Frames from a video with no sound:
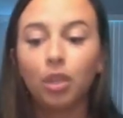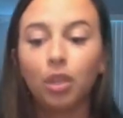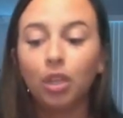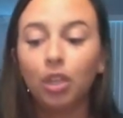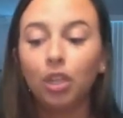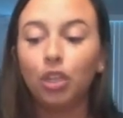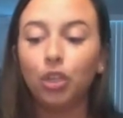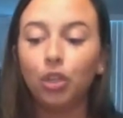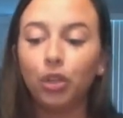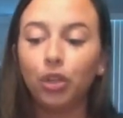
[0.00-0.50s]

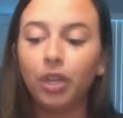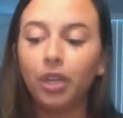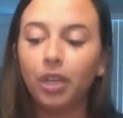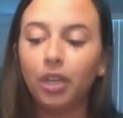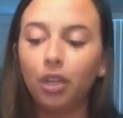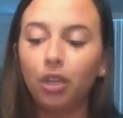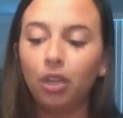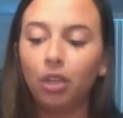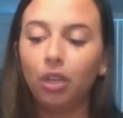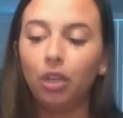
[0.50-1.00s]
You're in
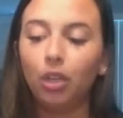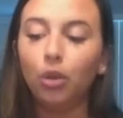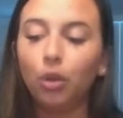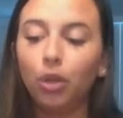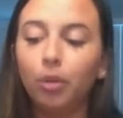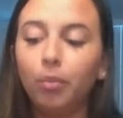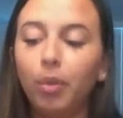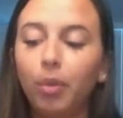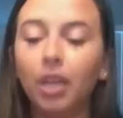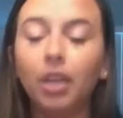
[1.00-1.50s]
a you
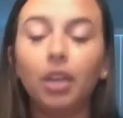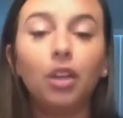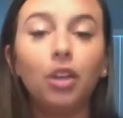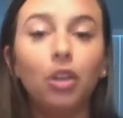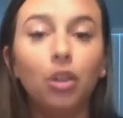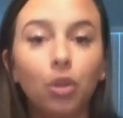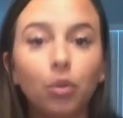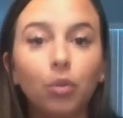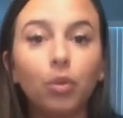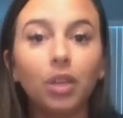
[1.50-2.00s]
could be in a
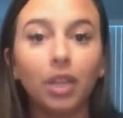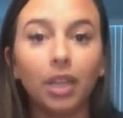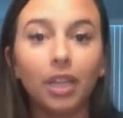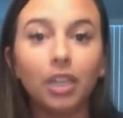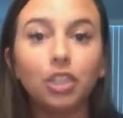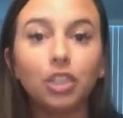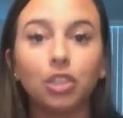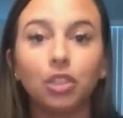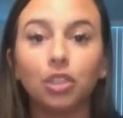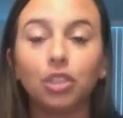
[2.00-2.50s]
new
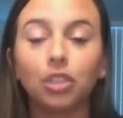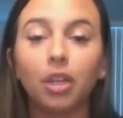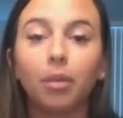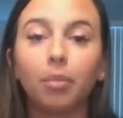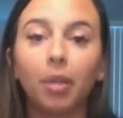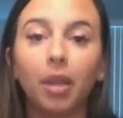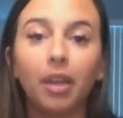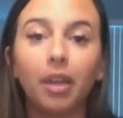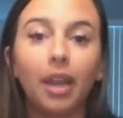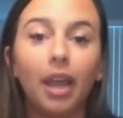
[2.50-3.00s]

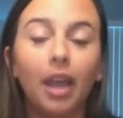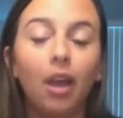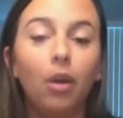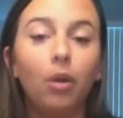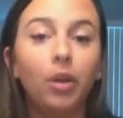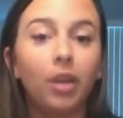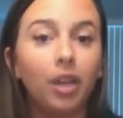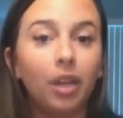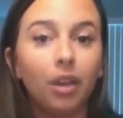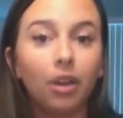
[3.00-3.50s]
relationship. And
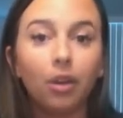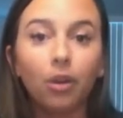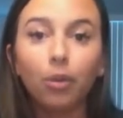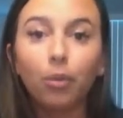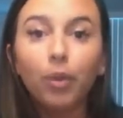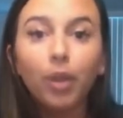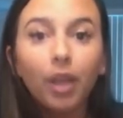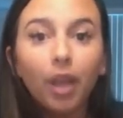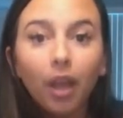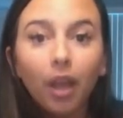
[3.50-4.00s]
now here
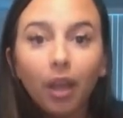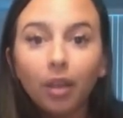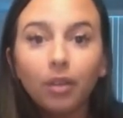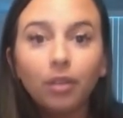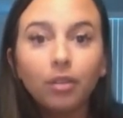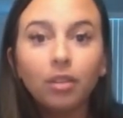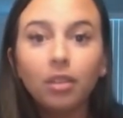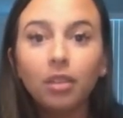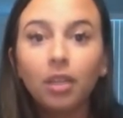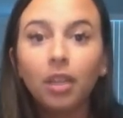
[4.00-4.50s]
we
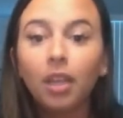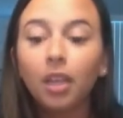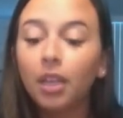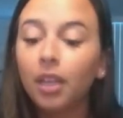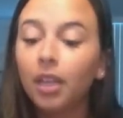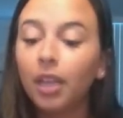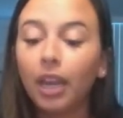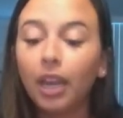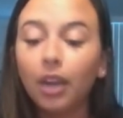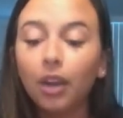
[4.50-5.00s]
go.
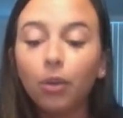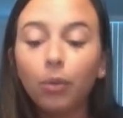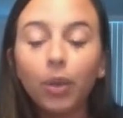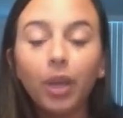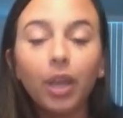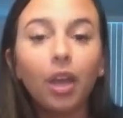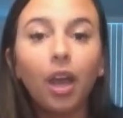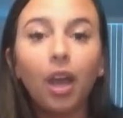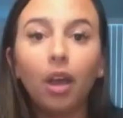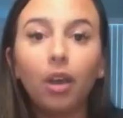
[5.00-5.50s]
Here
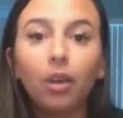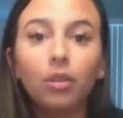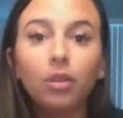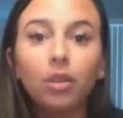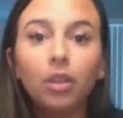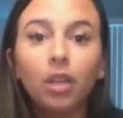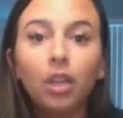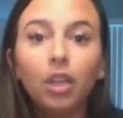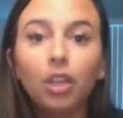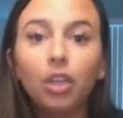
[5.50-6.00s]
we
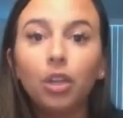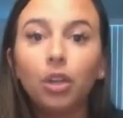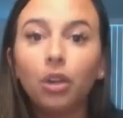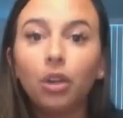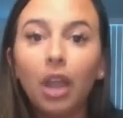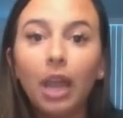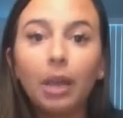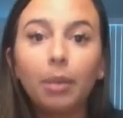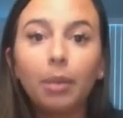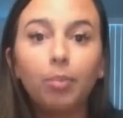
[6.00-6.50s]
go. You're
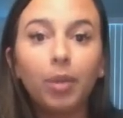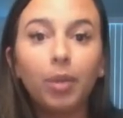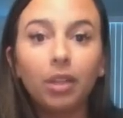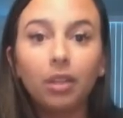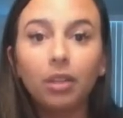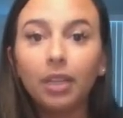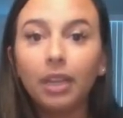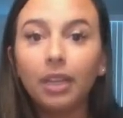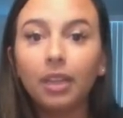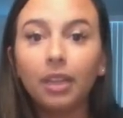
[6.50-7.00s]
like
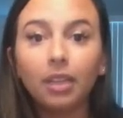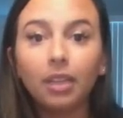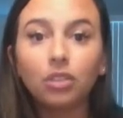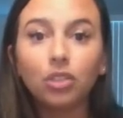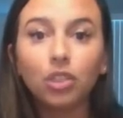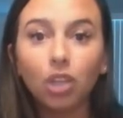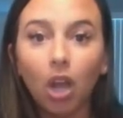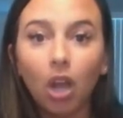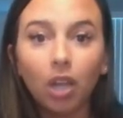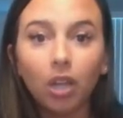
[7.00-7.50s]
building this
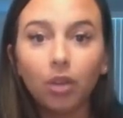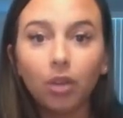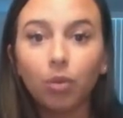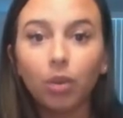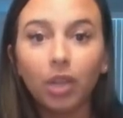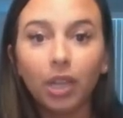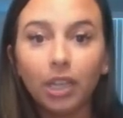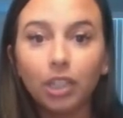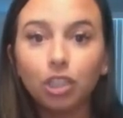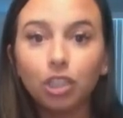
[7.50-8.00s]
solid
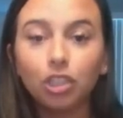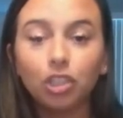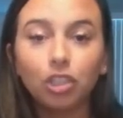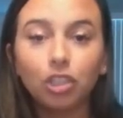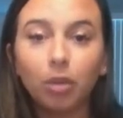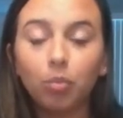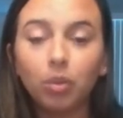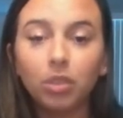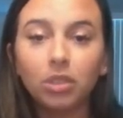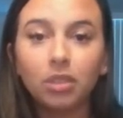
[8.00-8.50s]

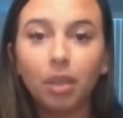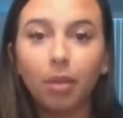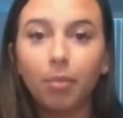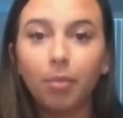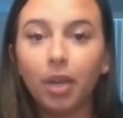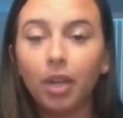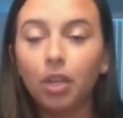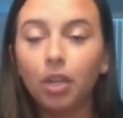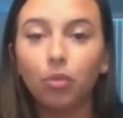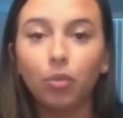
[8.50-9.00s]
relationship with
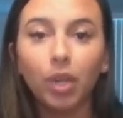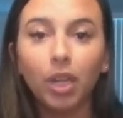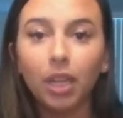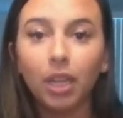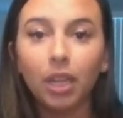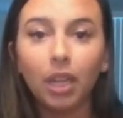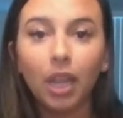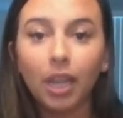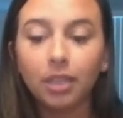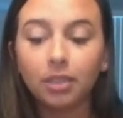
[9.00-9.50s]
somebody. You really
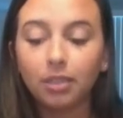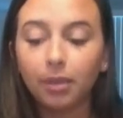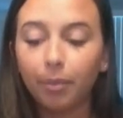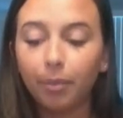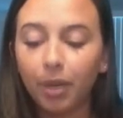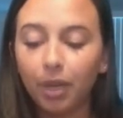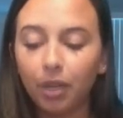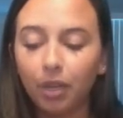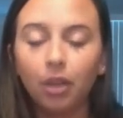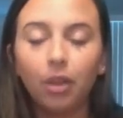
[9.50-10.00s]
like
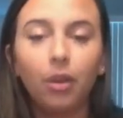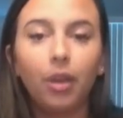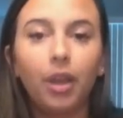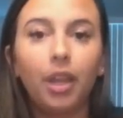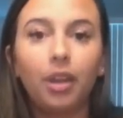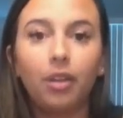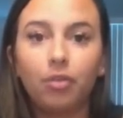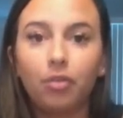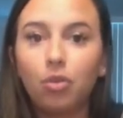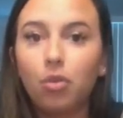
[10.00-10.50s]
somebody new.
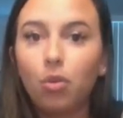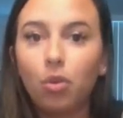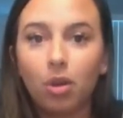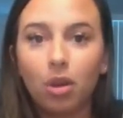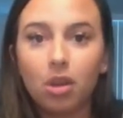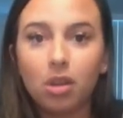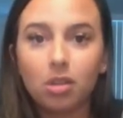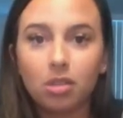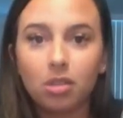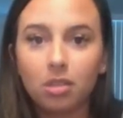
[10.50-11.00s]
And of
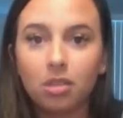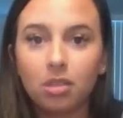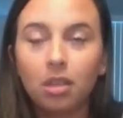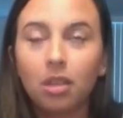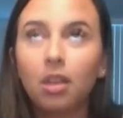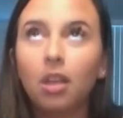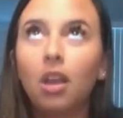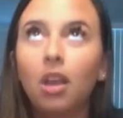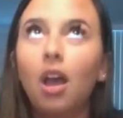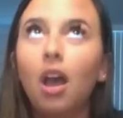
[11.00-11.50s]
course,
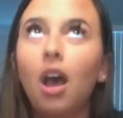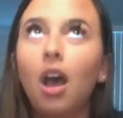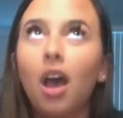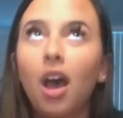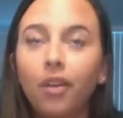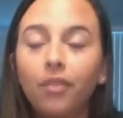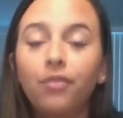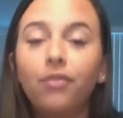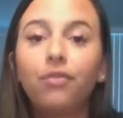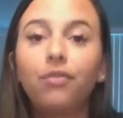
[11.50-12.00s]

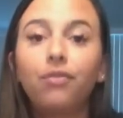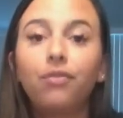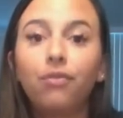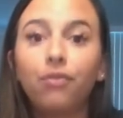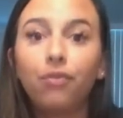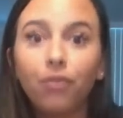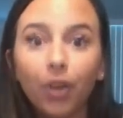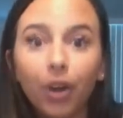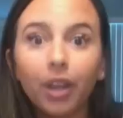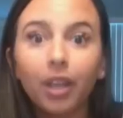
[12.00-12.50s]
of
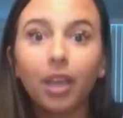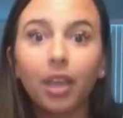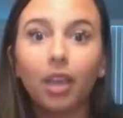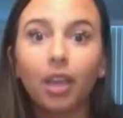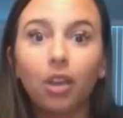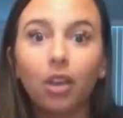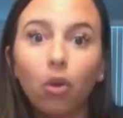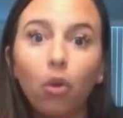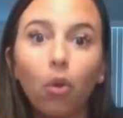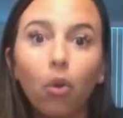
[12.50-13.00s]

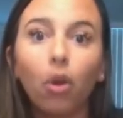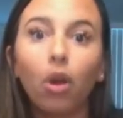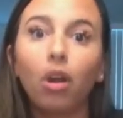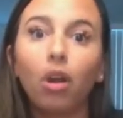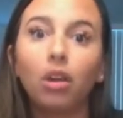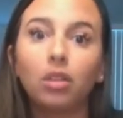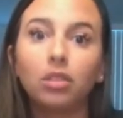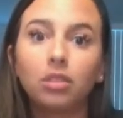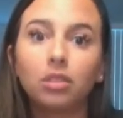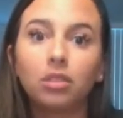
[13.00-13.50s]
freaking
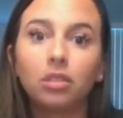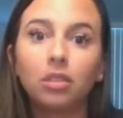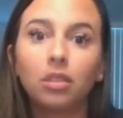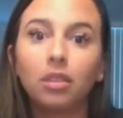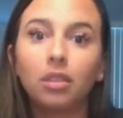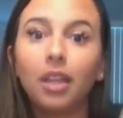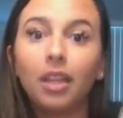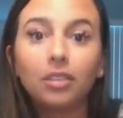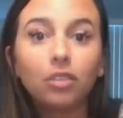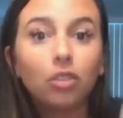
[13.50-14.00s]
course.
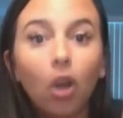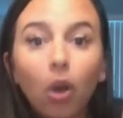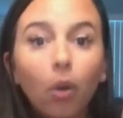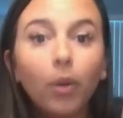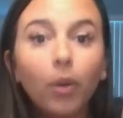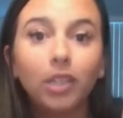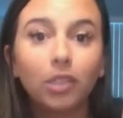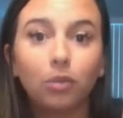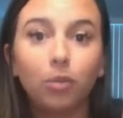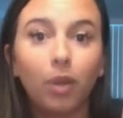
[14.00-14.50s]
That's
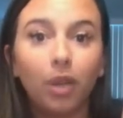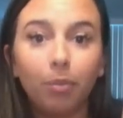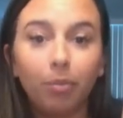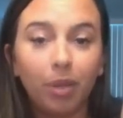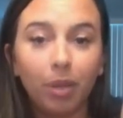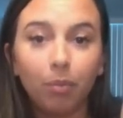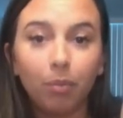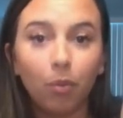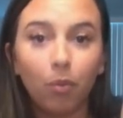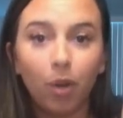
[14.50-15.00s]
always when
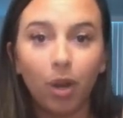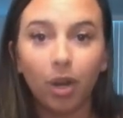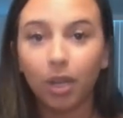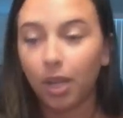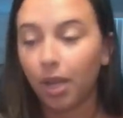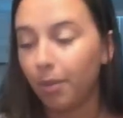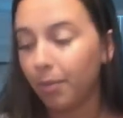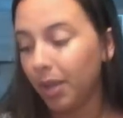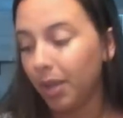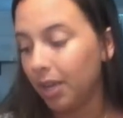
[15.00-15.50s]
people want to
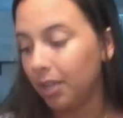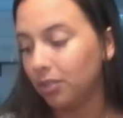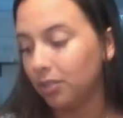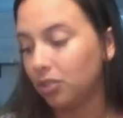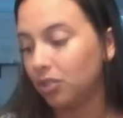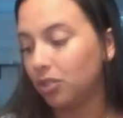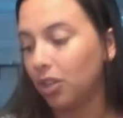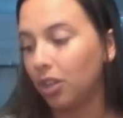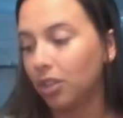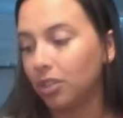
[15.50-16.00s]
come in and
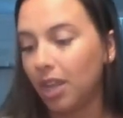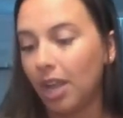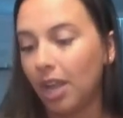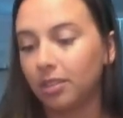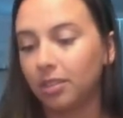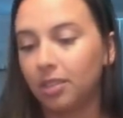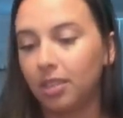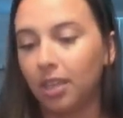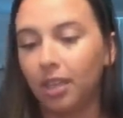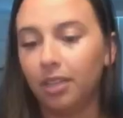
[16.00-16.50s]
start
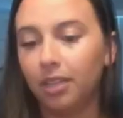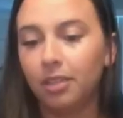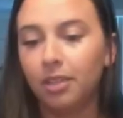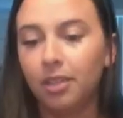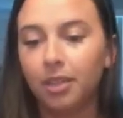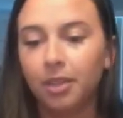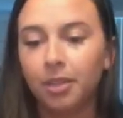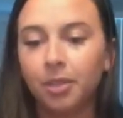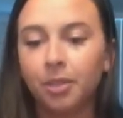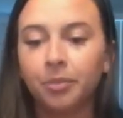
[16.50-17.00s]
texting.
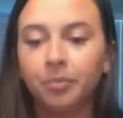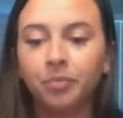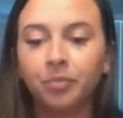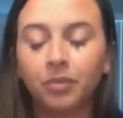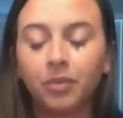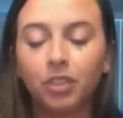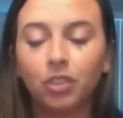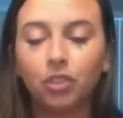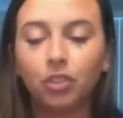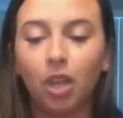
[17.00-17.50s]

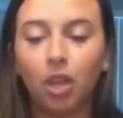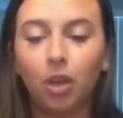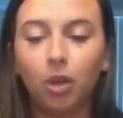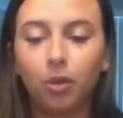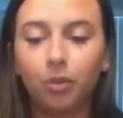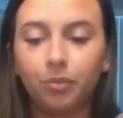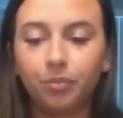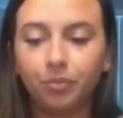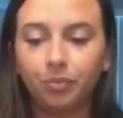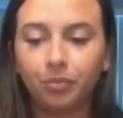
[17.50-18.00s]

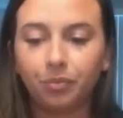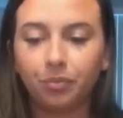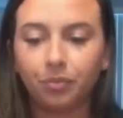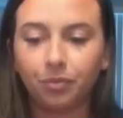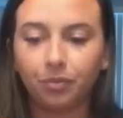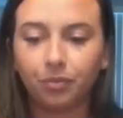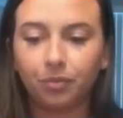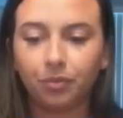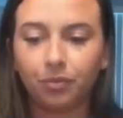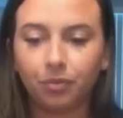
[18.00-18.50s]
So
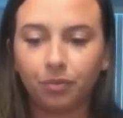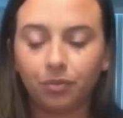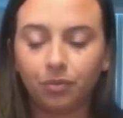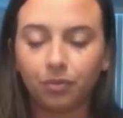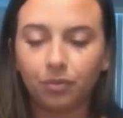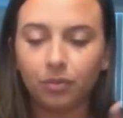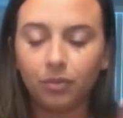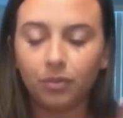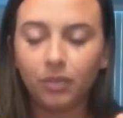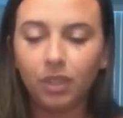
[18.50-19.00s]

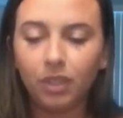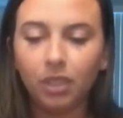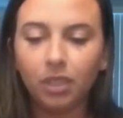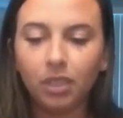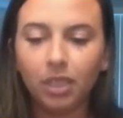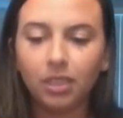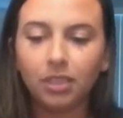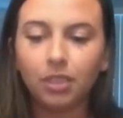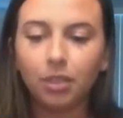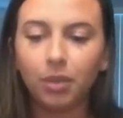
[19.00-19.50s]

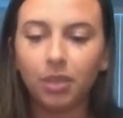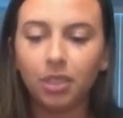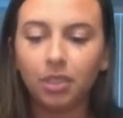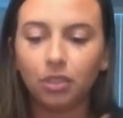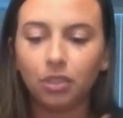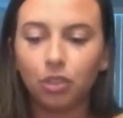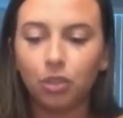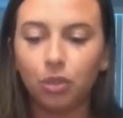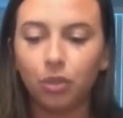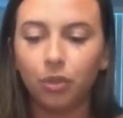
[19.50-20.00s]
let's see what
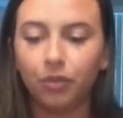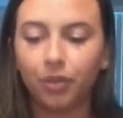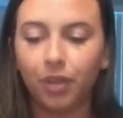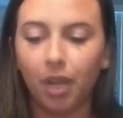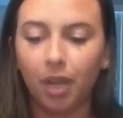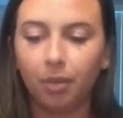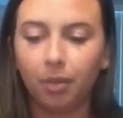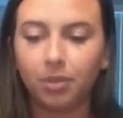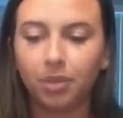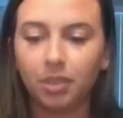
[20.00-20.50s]
this Two of
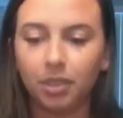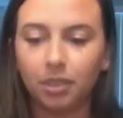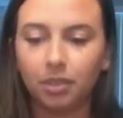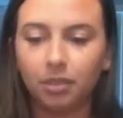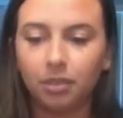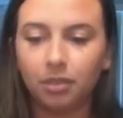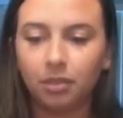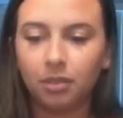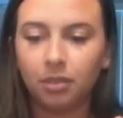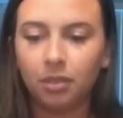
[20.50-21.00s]
Cups
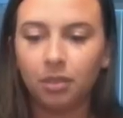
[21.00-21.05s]
is.